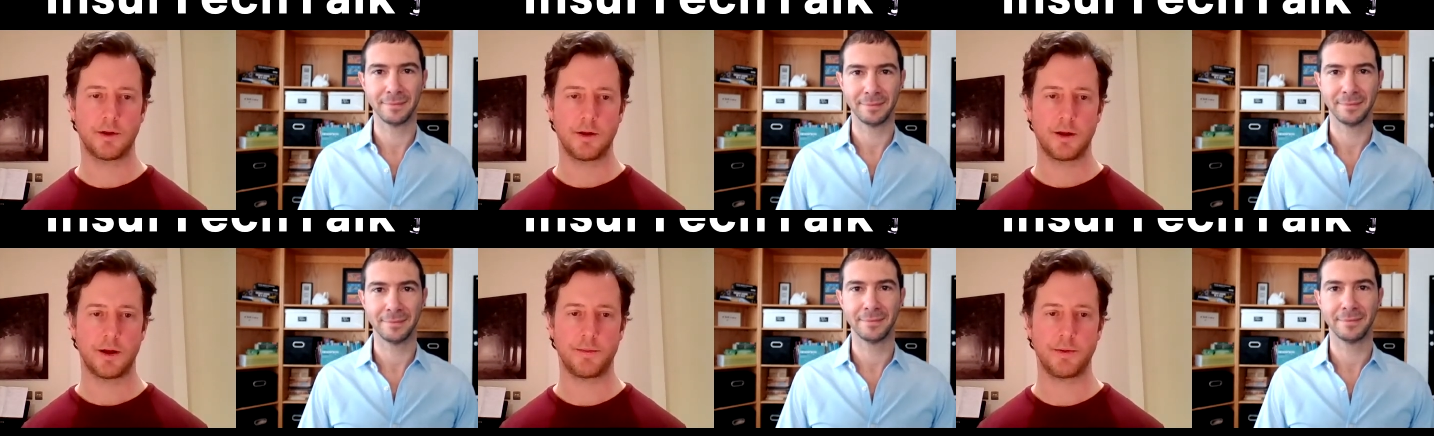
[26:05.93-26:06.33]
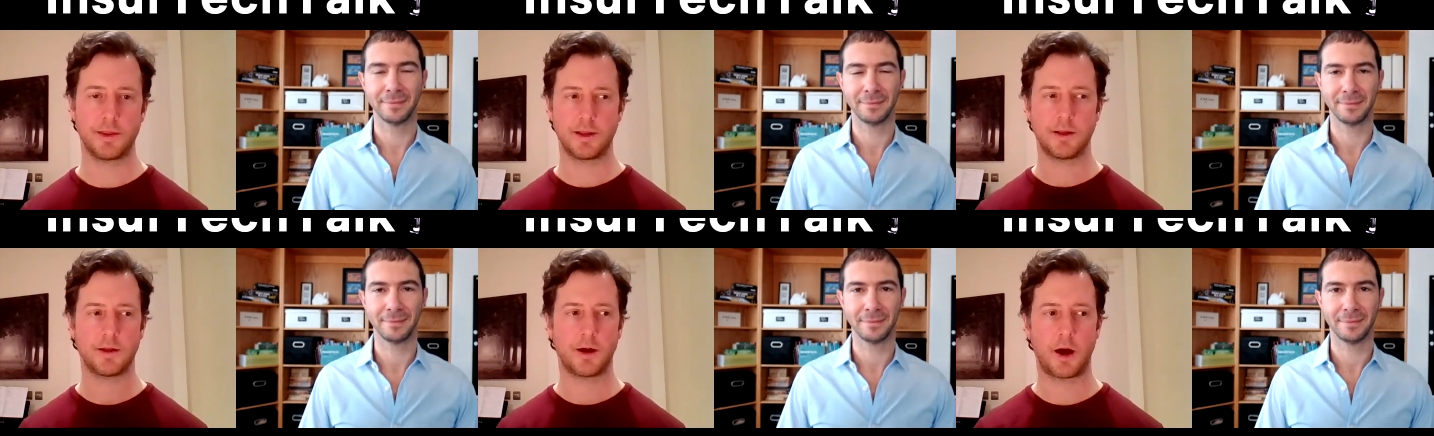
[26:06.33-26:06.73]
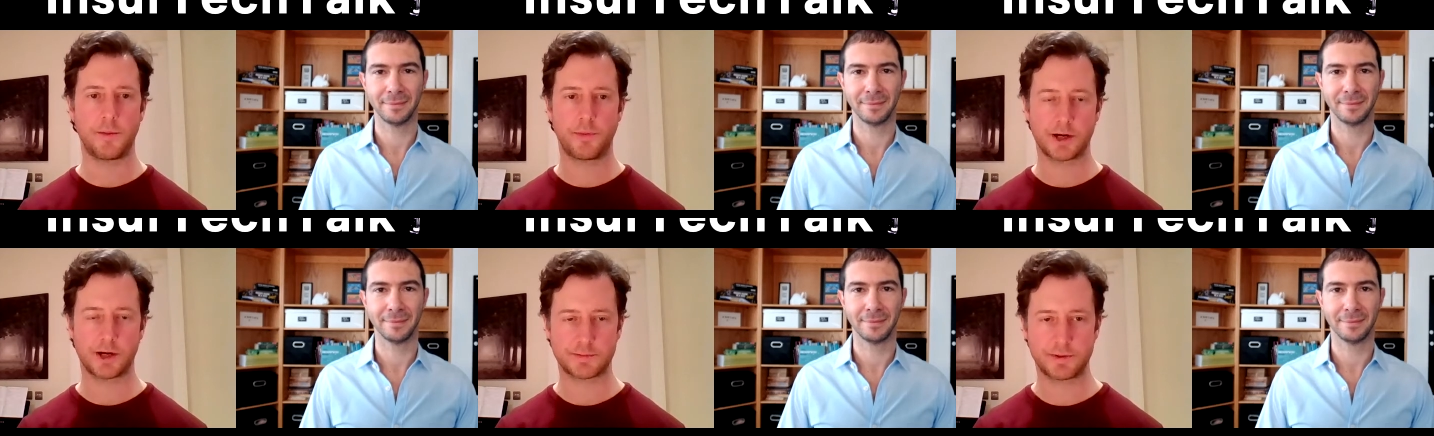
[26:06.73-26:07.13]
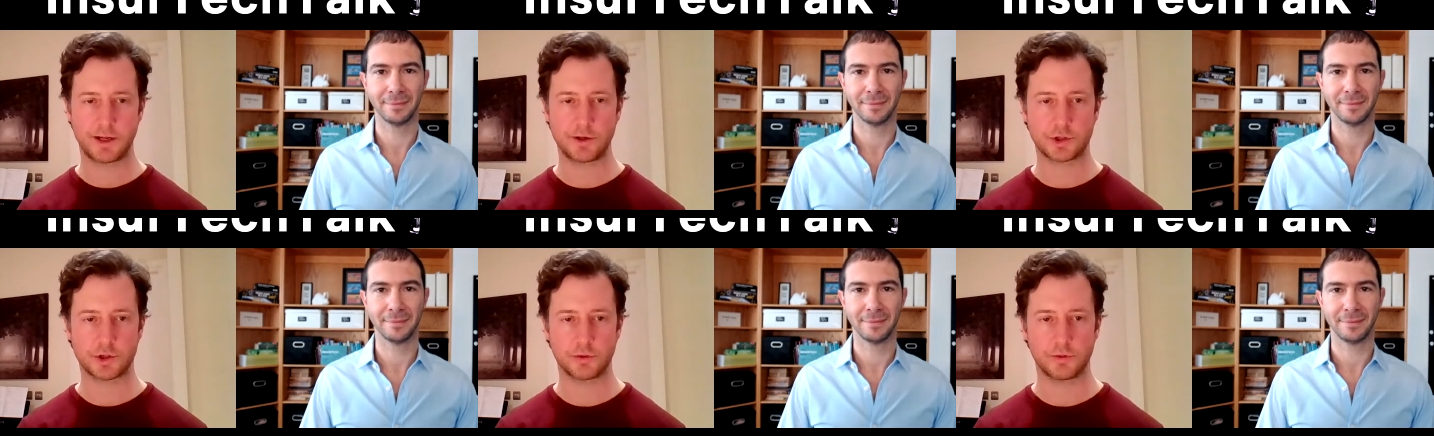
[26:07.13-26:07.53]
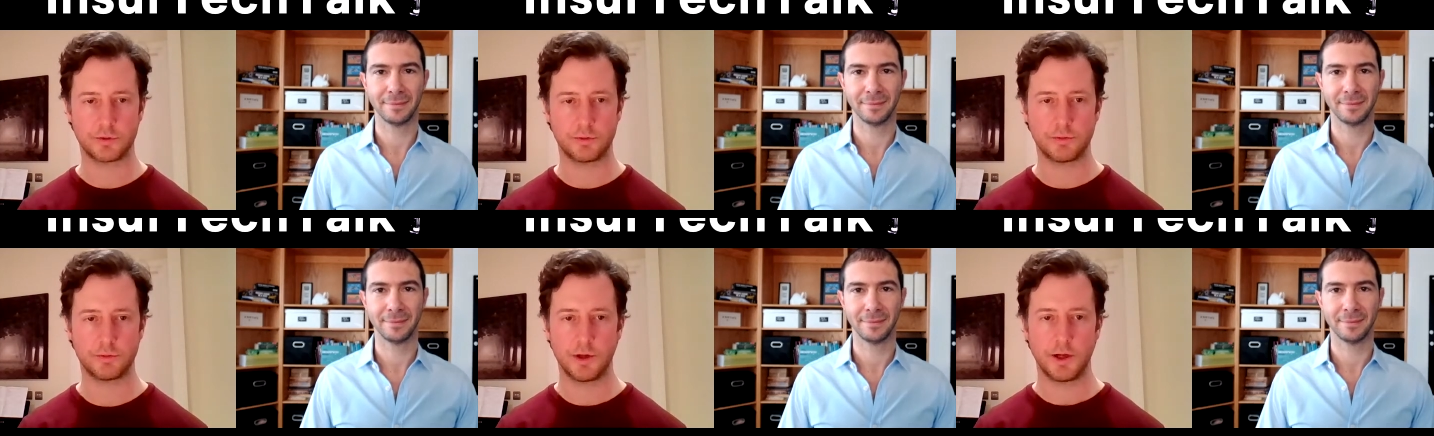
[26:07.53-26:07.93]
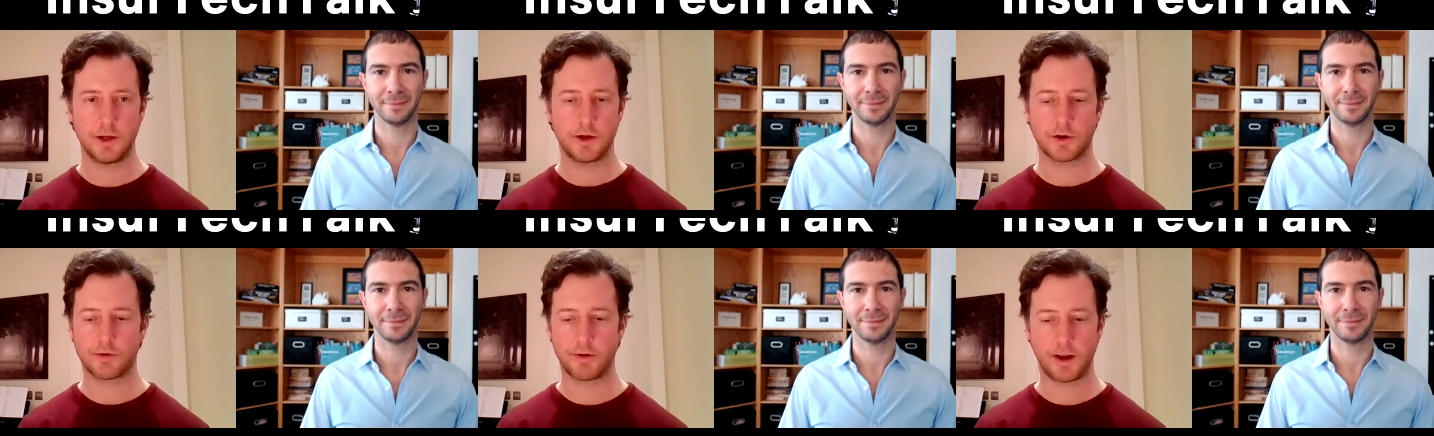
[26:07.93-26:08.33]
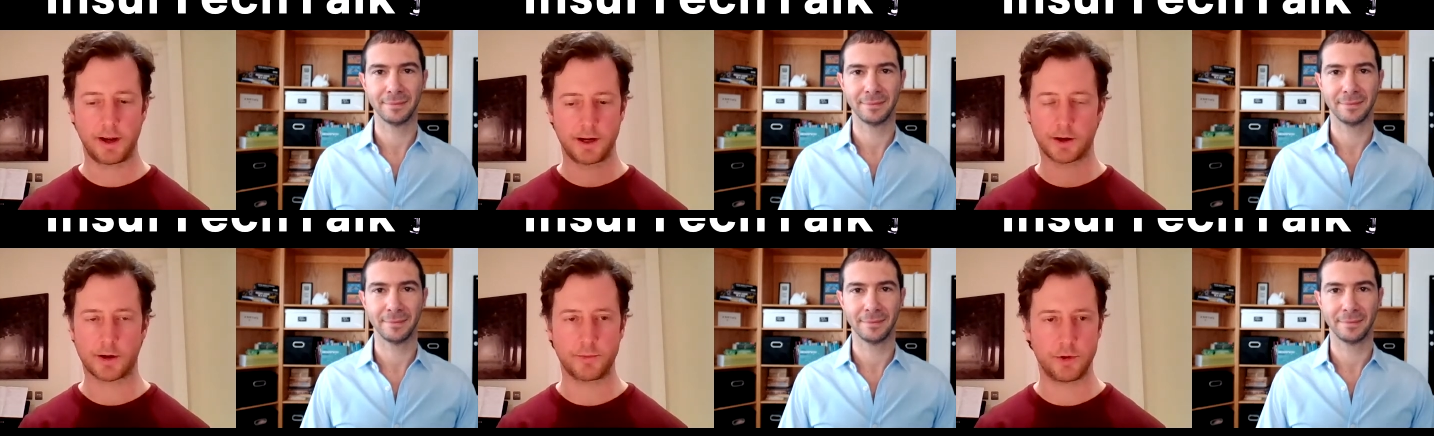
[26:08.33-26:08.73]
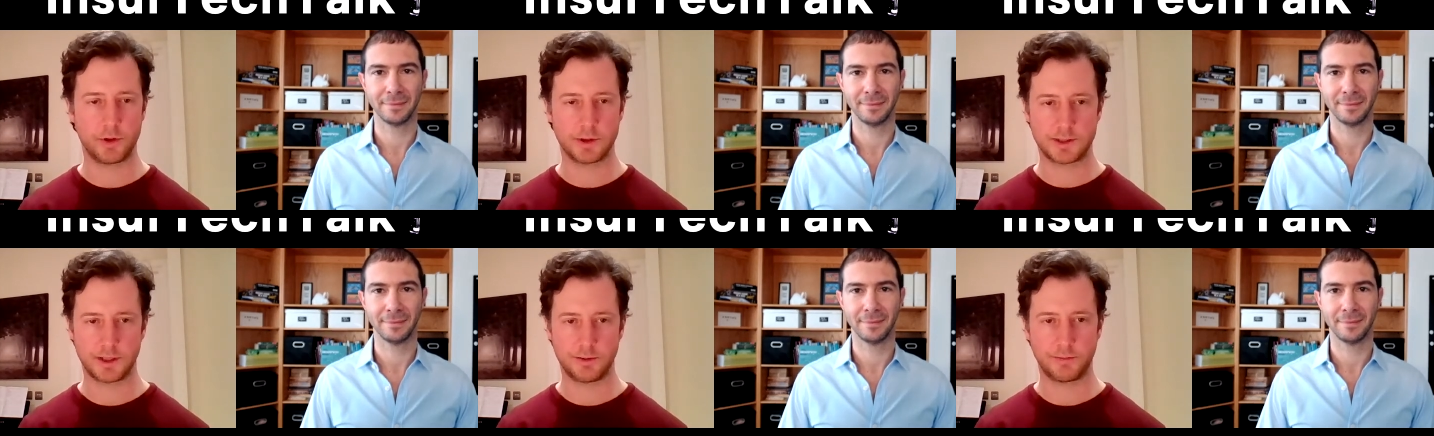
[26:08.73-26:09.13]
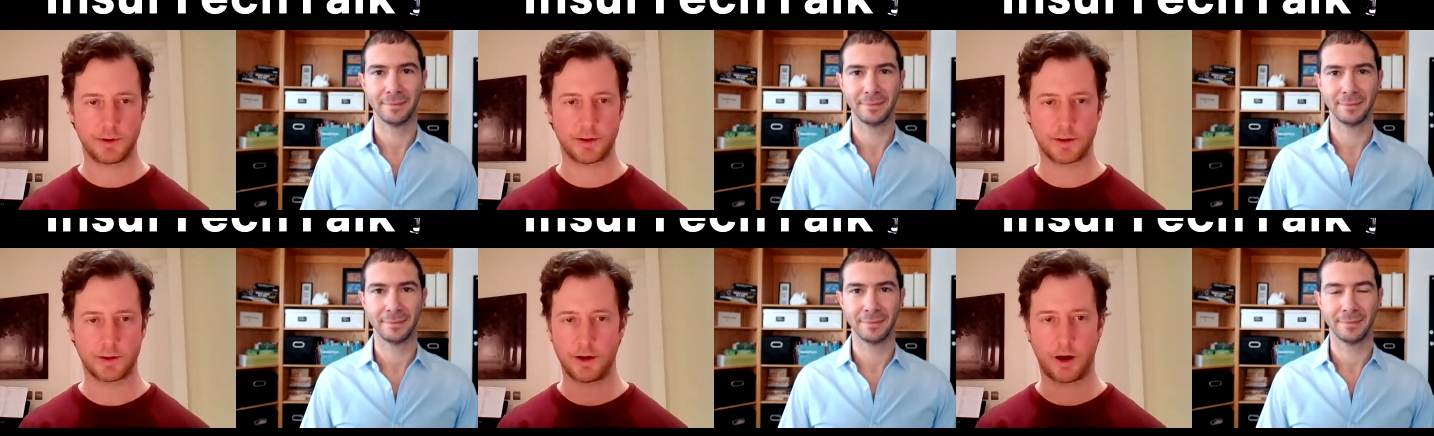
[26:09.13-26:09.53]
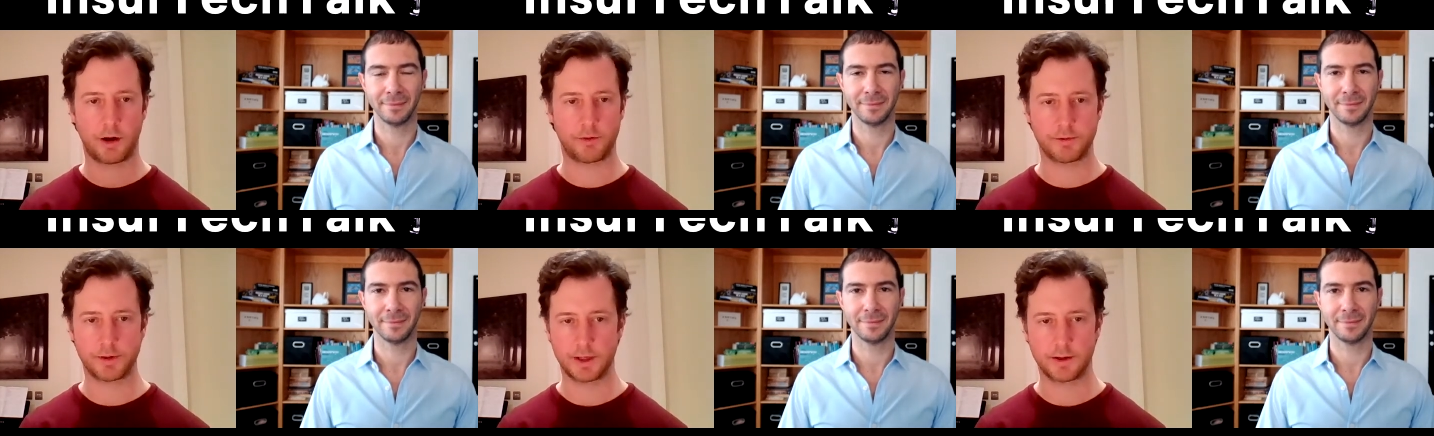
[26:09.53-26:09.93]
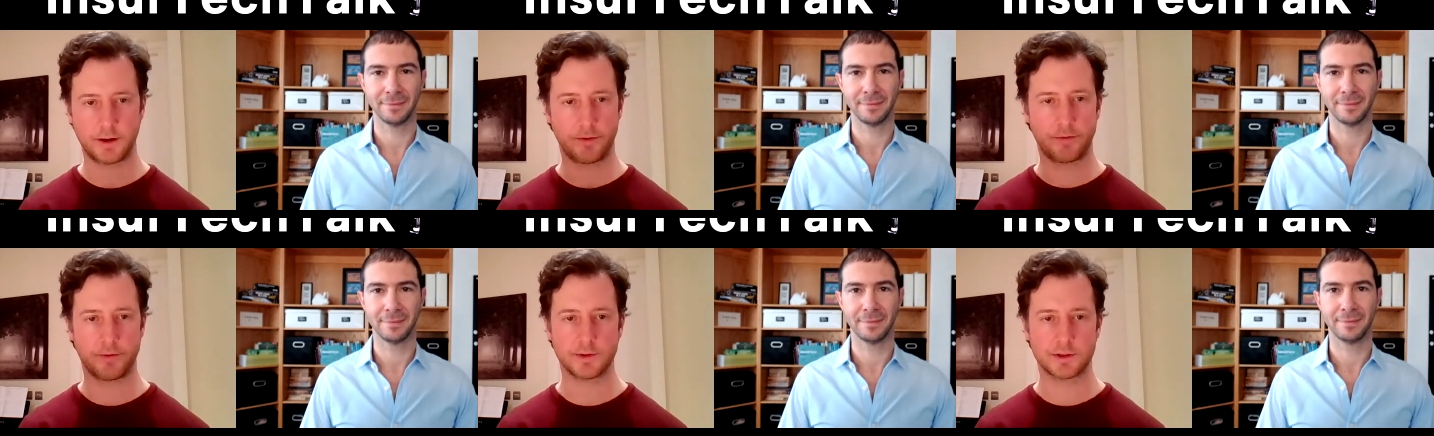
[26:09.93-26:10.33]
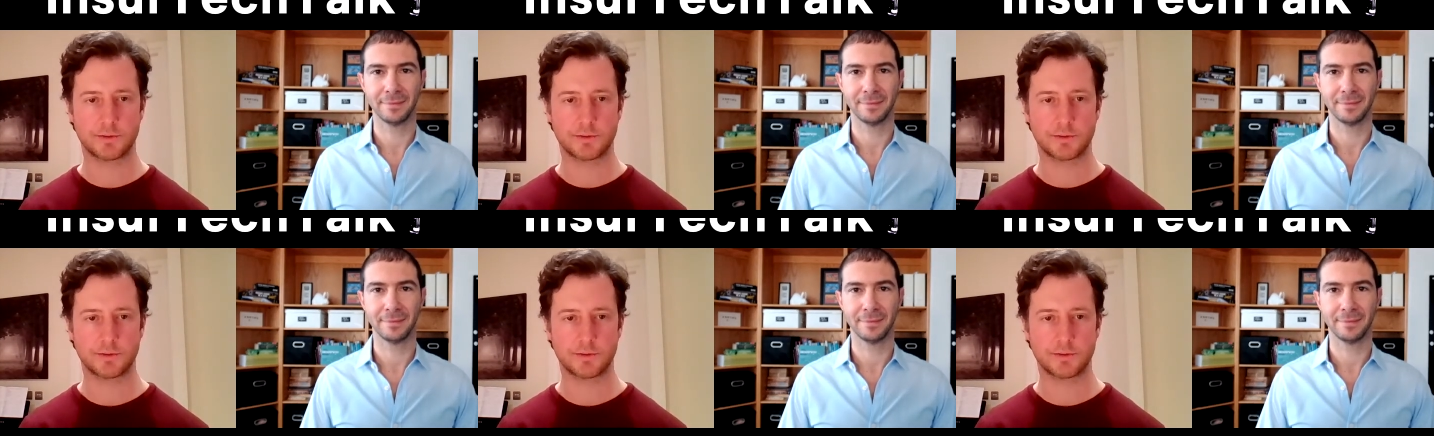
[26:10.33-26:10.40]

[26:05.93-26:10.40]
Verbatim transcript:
Speaker 1: I mean, the hyper exponential creating a community with Anari and others